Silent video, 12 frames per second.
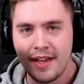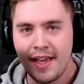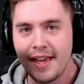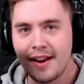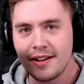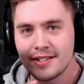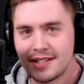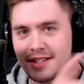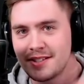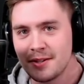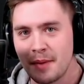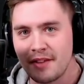and I'll see you
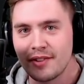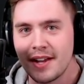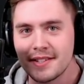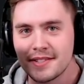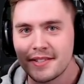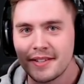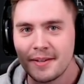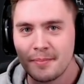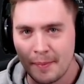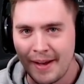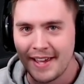soon, my friends. Bye-bye.